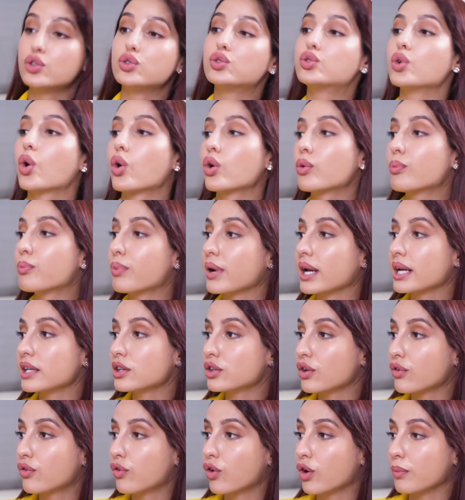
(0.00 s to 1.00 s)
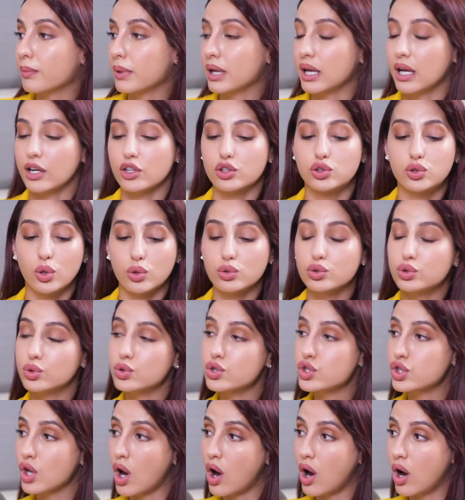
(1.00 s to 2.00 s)
Don't break the formula. Don't do
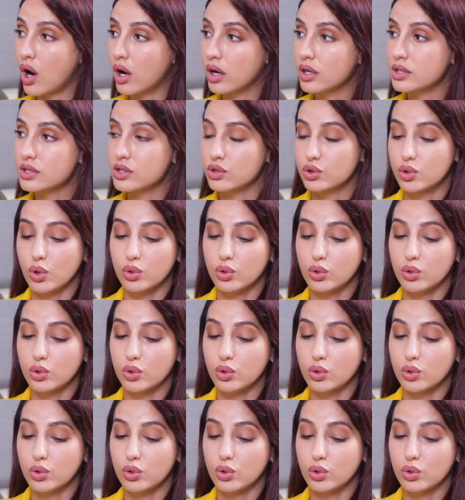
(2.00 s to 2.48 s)
songs,